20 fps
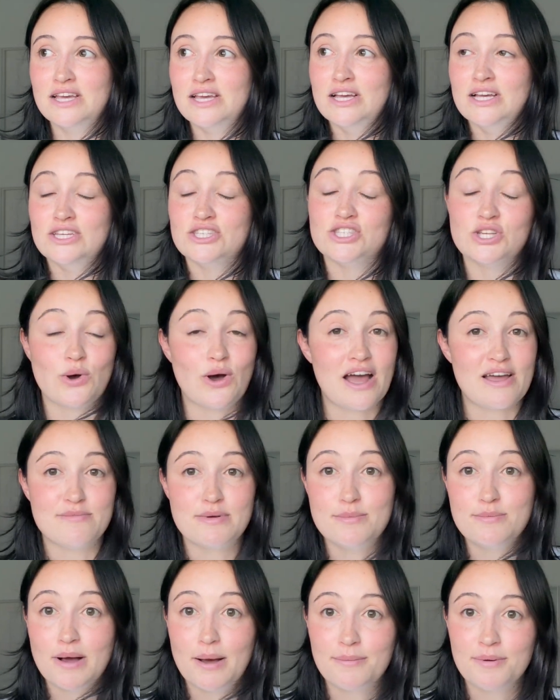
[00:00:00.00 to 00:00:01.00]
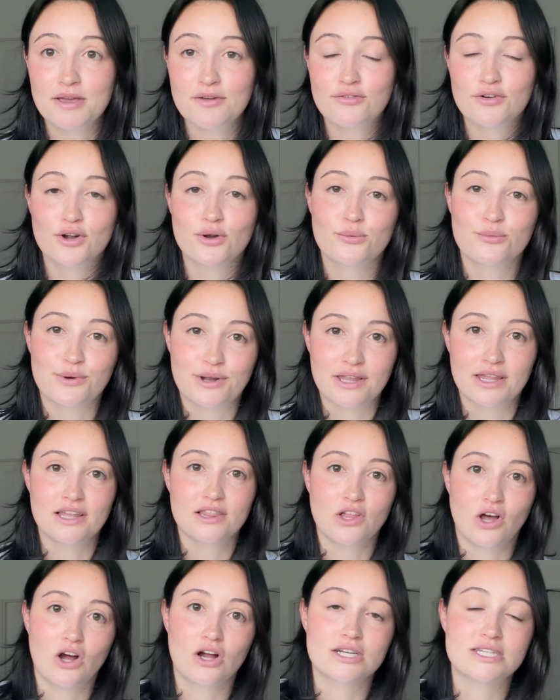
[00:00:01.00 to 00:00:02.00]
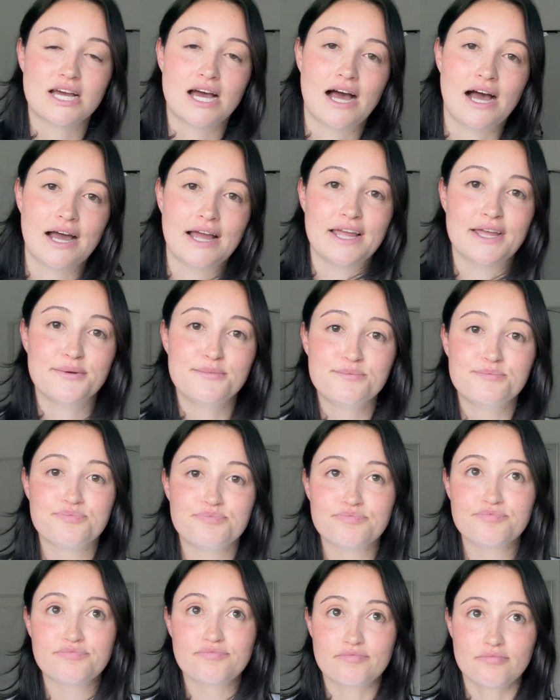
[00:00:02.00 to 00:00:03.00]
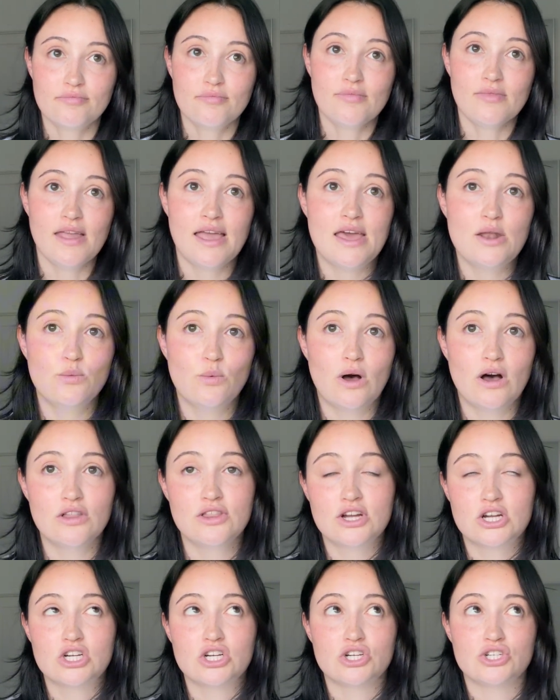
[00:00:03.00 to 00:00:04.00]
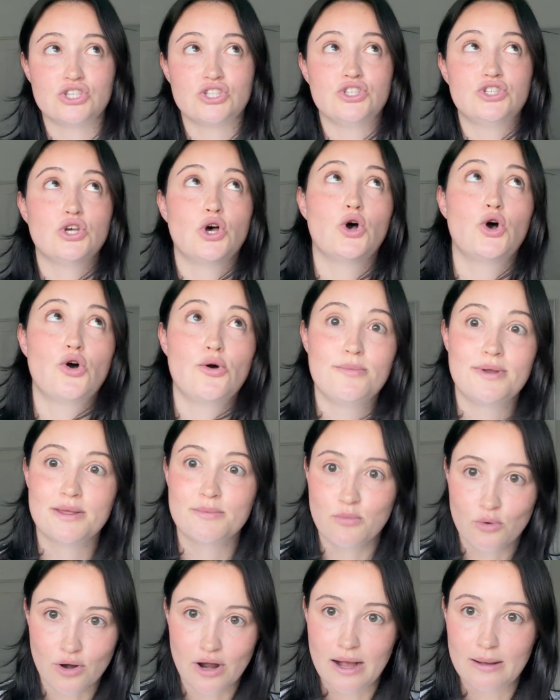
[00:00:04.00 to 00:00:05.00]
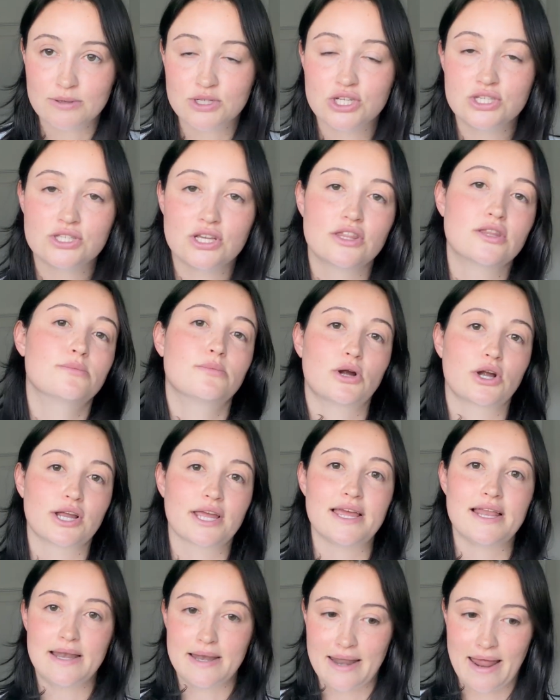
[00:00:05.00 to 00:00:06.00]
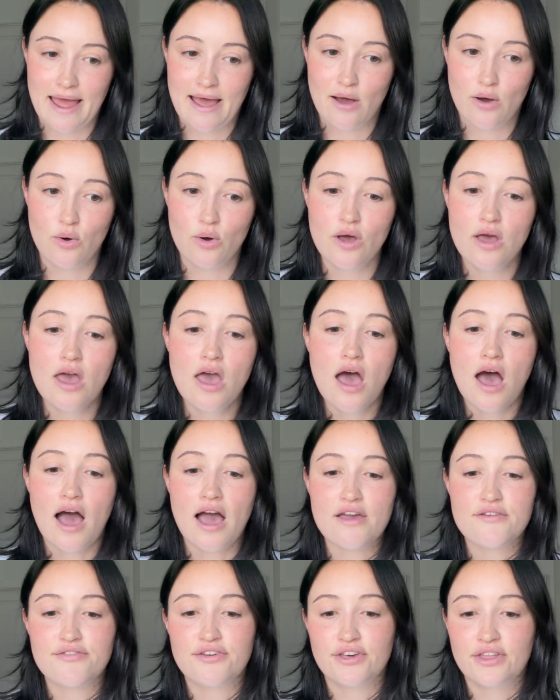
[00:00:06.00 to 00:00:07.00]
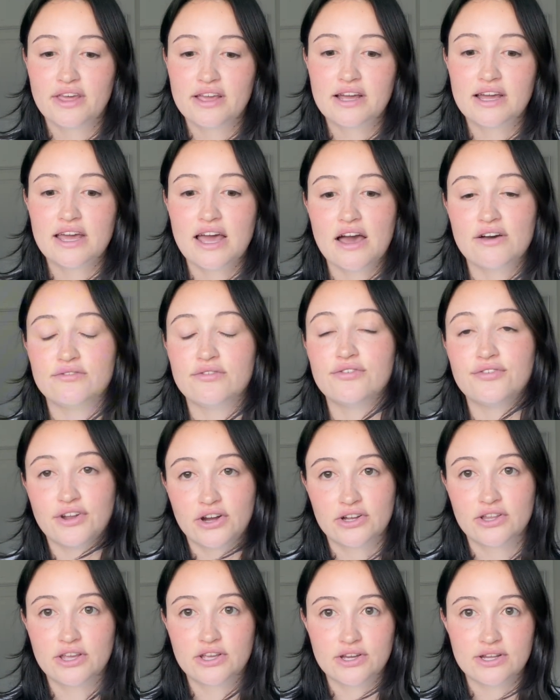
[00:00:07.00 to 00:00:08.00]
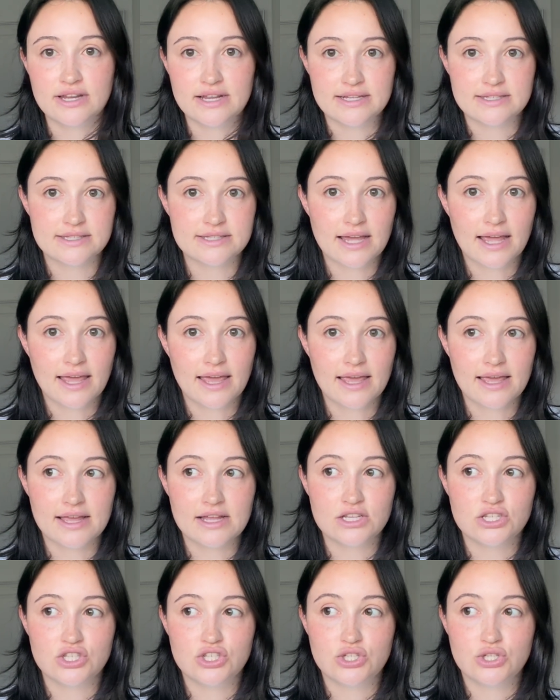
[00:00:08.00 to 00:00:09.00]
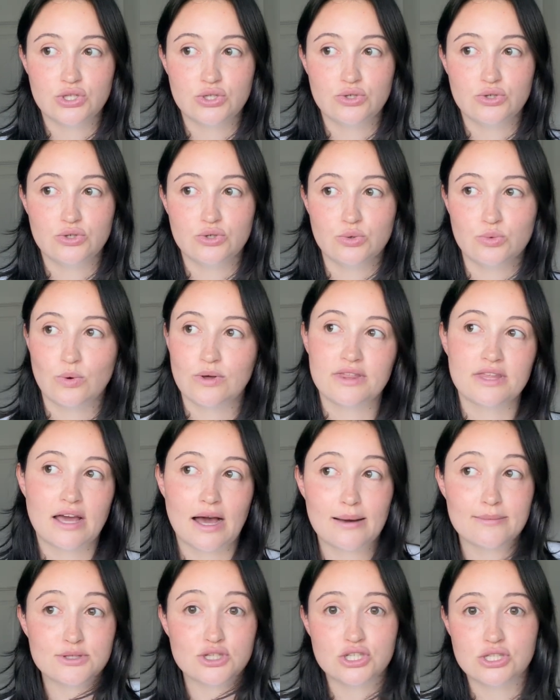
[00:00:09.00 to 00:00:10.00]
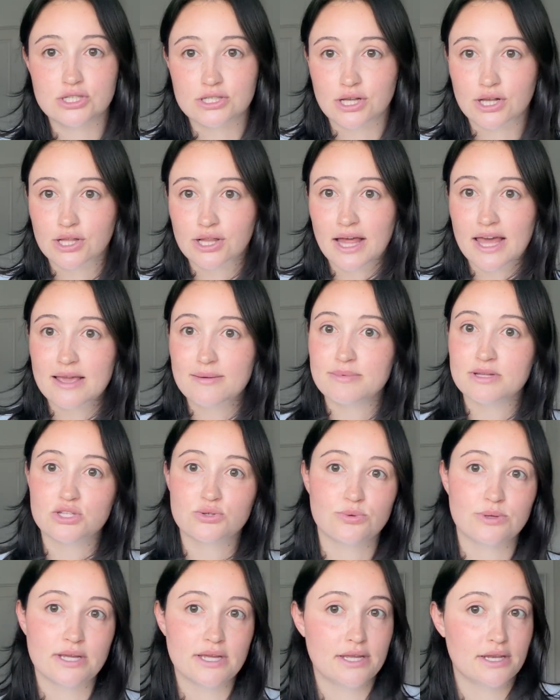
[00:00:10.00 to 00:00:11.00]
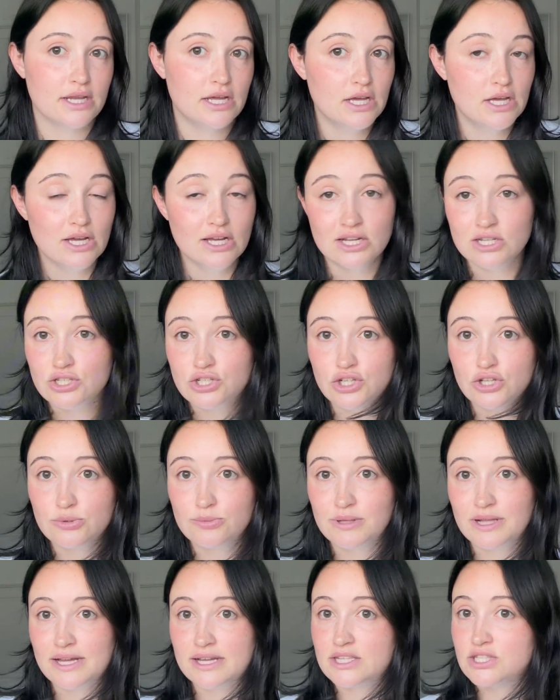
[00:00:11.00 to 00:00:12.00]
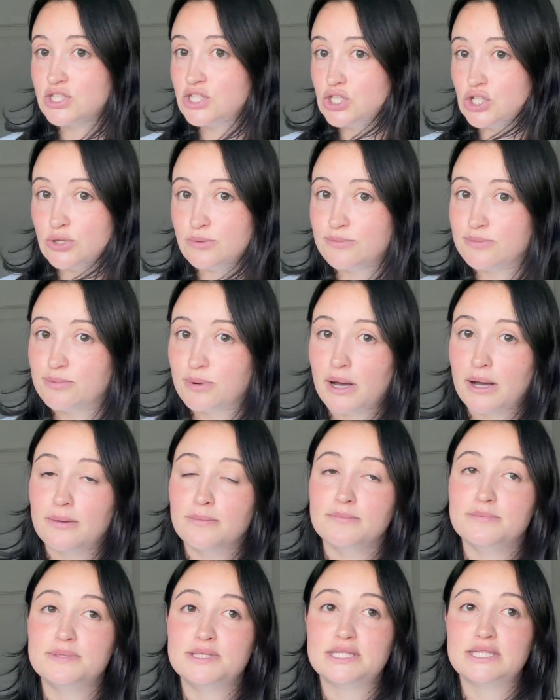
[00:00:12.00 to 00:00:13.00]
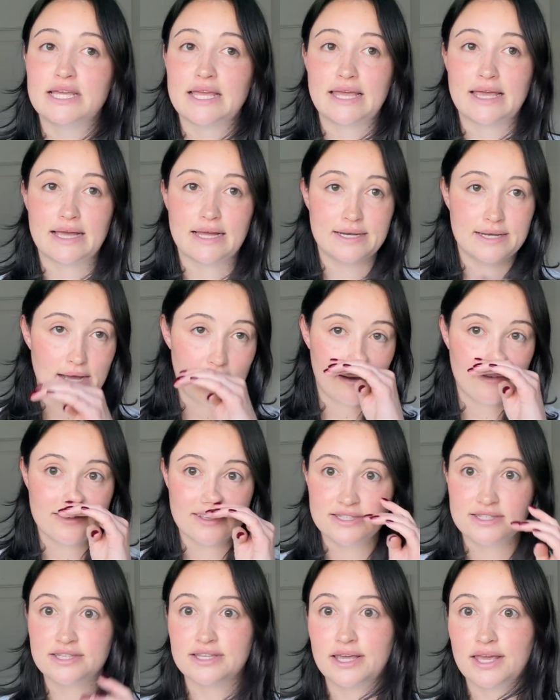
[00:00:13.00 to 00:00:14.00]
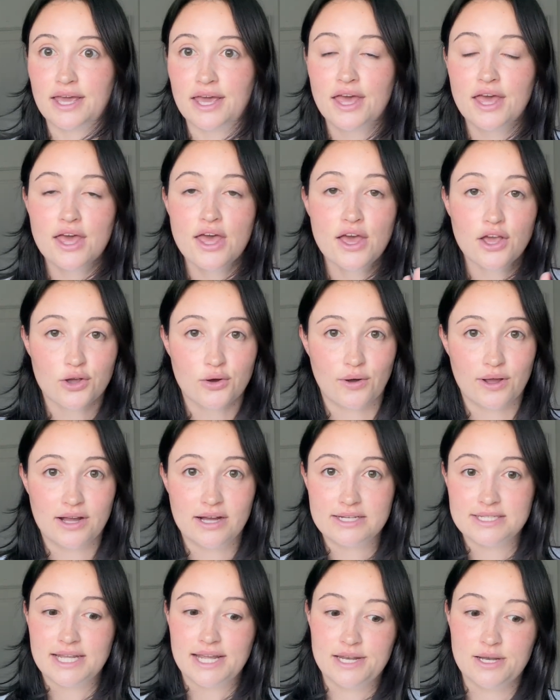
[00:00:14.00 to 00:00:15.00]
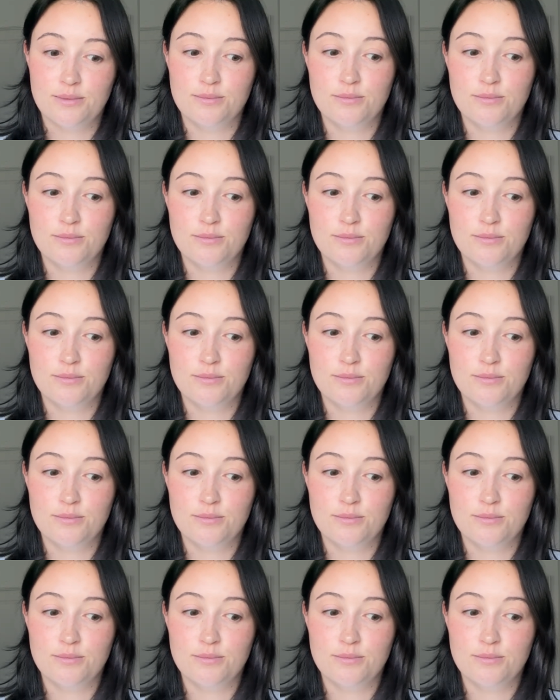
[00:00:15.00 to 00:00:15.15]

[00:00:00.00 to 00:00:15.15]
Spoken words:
So I've been pumping for a really long time, and while there are so many more options on the market now, I feel like I have fairly good insight into what the options look like between tubeless, tube pumps, and obviously going on Tandem